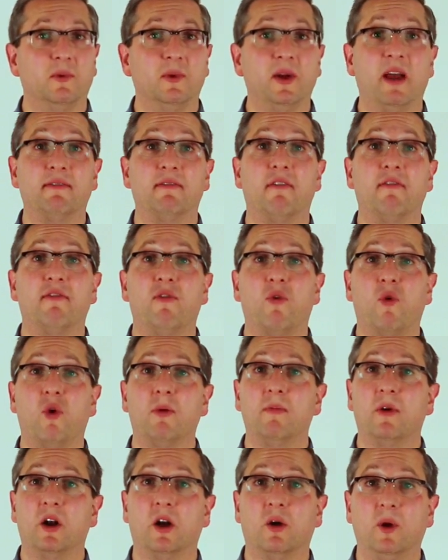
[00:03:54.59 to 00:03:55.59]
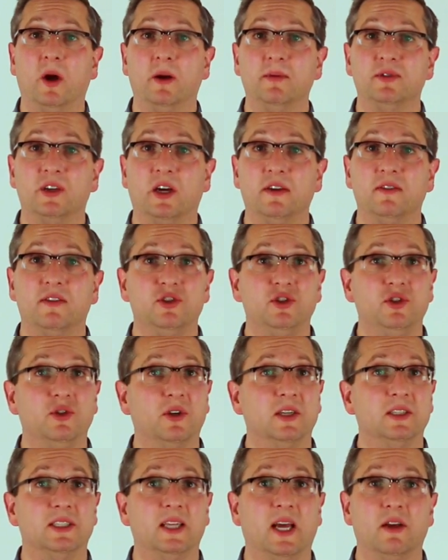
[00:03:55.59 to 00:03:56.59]
we have a form on our website that you
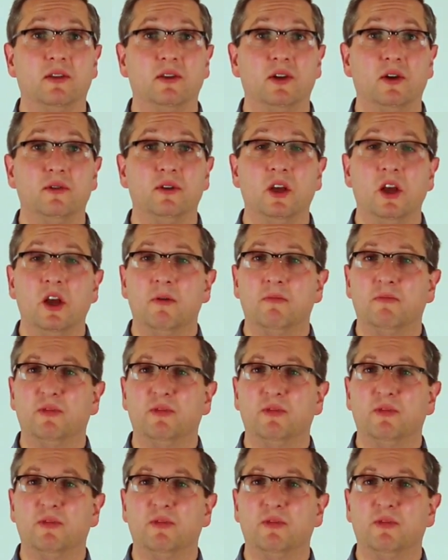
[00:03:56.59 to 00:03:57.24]
can download,